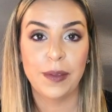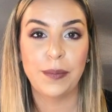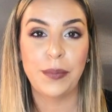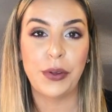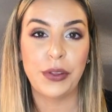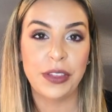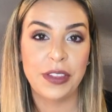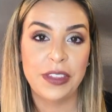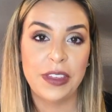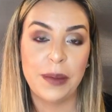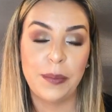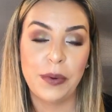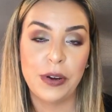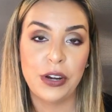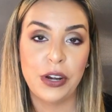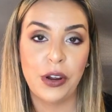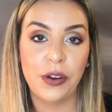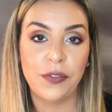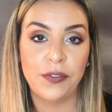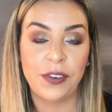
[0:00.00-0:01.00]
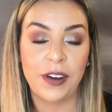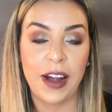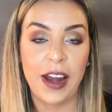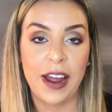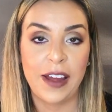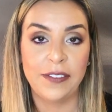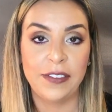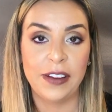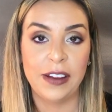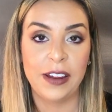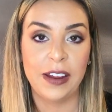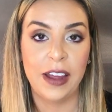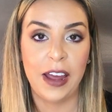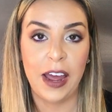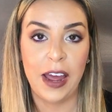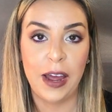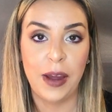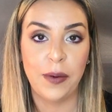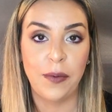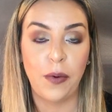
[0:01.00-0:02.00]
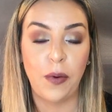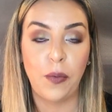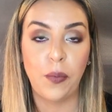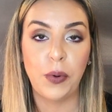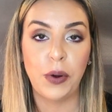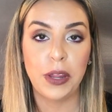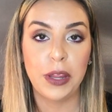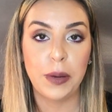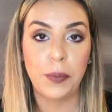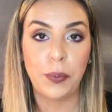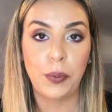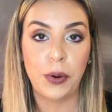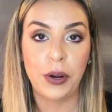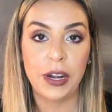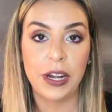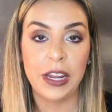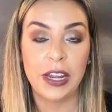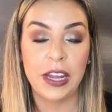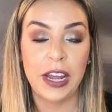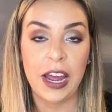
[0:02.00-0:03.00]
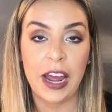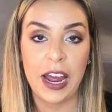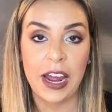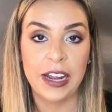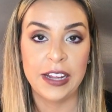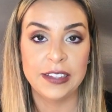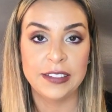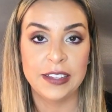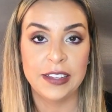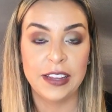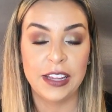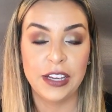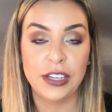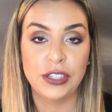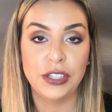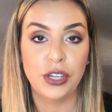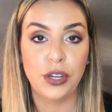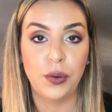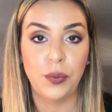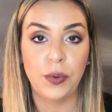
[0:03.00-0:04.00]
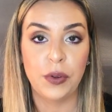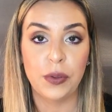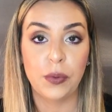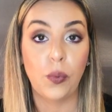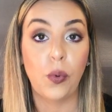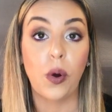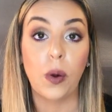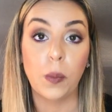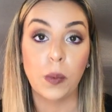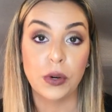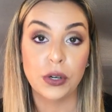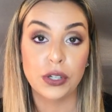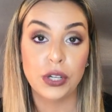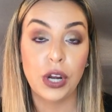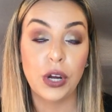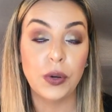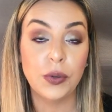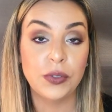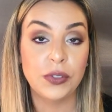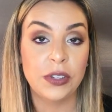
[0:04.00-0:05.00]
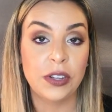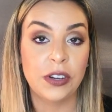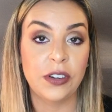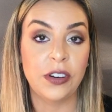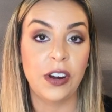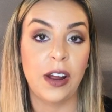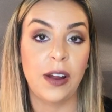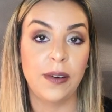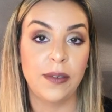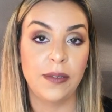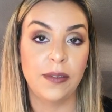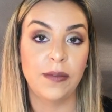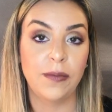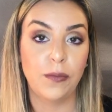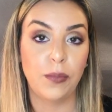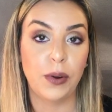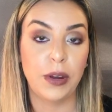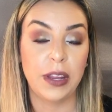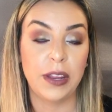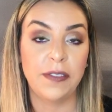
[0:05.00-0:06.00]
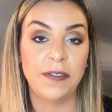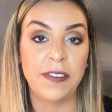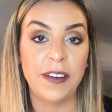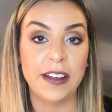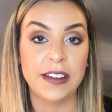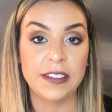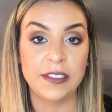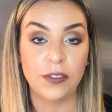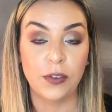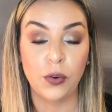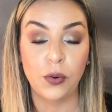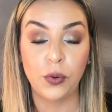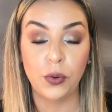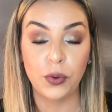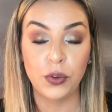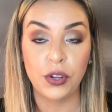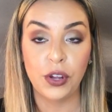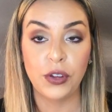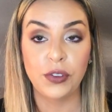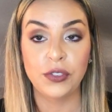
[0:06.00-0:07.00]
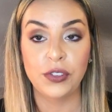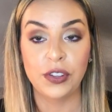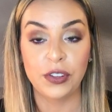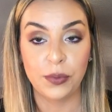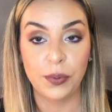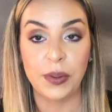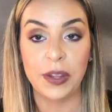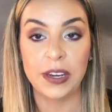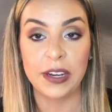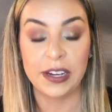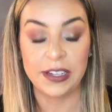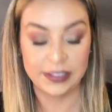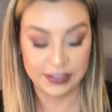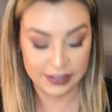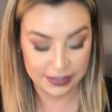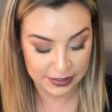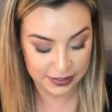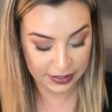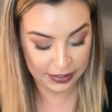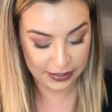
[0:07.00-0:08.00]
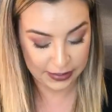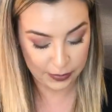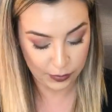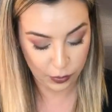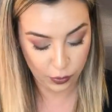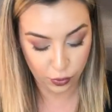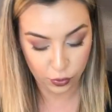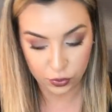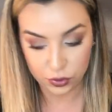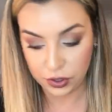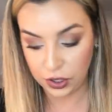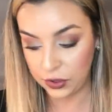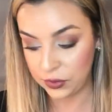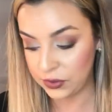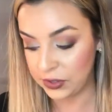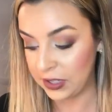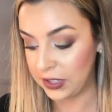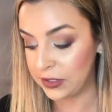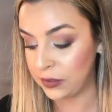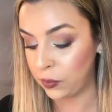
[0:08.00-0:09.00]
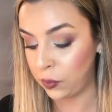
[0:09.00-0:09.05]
Both of them are known for having really pretty eyes that they do with warmer tones. They're not really fans of cool tones, so it's really nice to see some cool tones as